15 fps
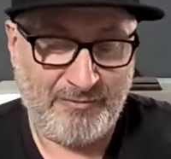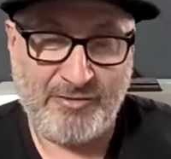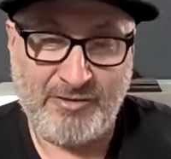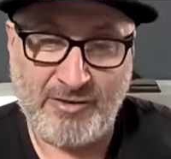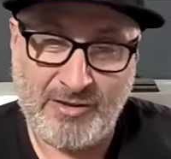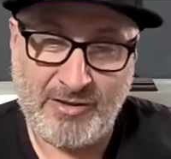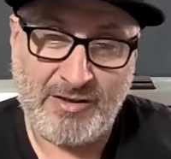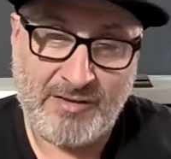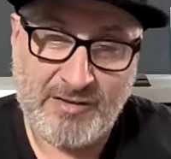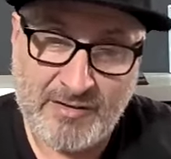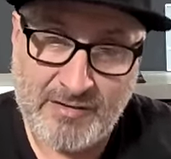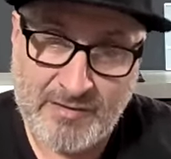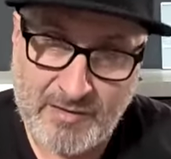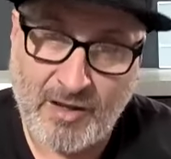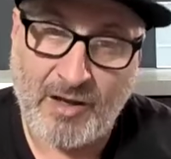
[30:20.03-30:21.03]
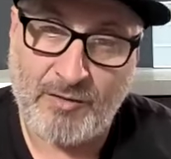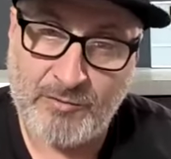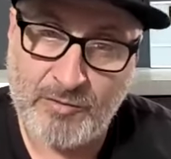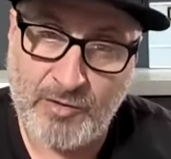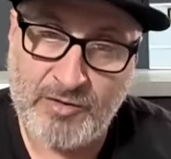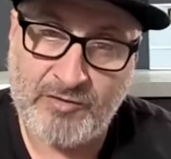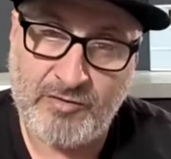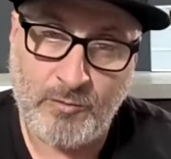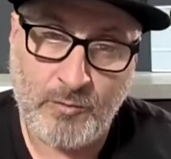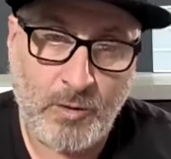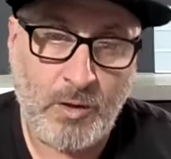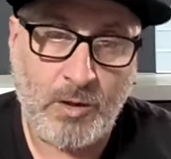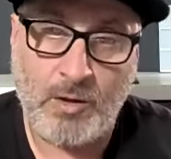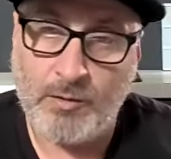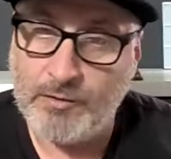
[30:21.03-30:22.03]
So start doing some
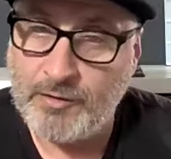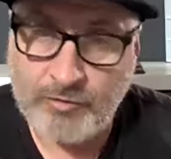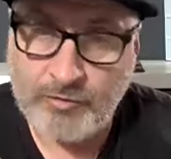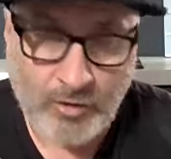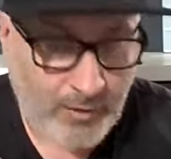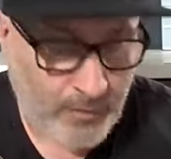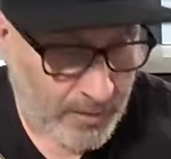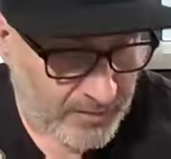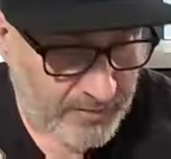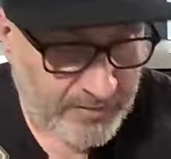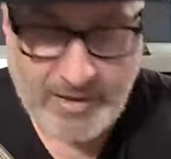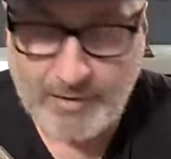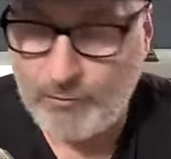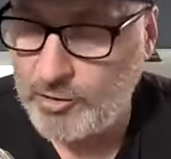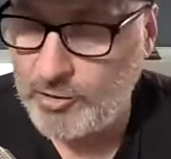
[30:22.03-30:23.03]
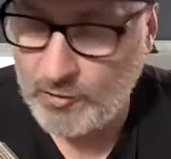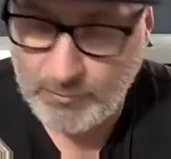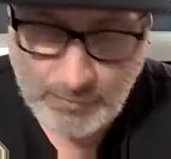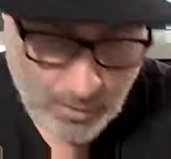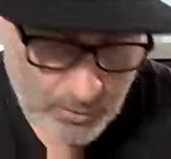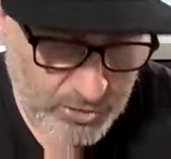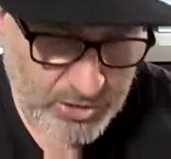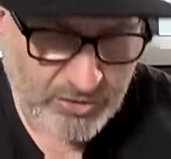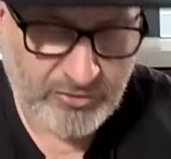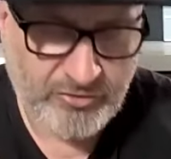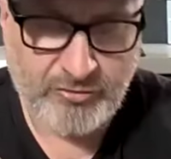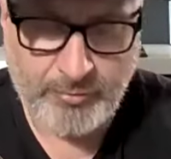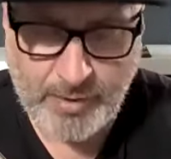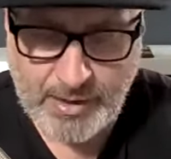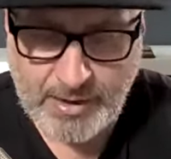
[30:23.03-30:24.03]
work on trying to understand what your
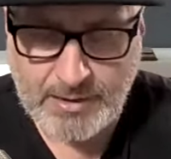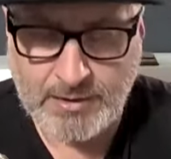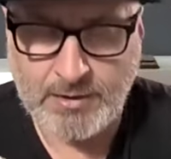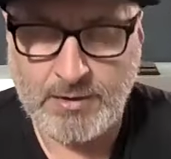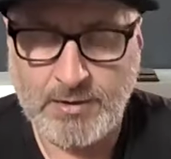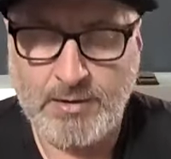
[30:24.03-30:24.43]
emotions mean.